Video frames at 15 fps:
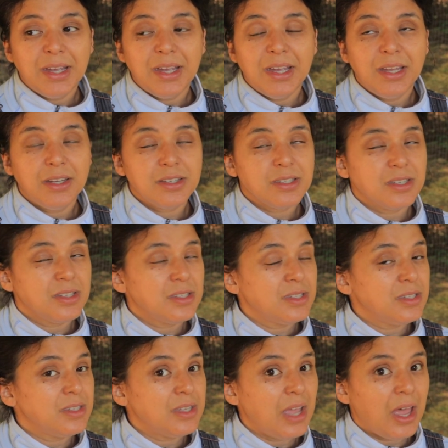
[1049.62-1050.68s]
it is the
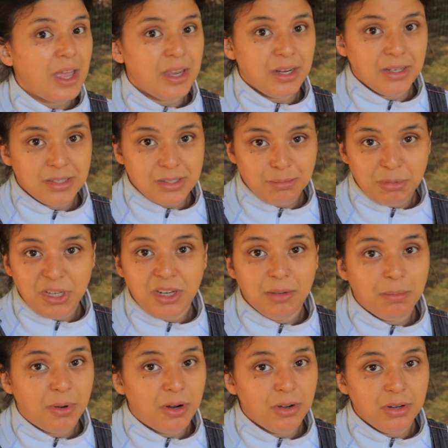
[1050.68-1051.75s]
saddest pity
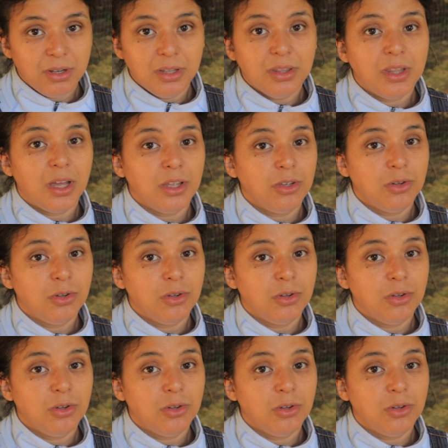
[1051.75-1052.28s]
party that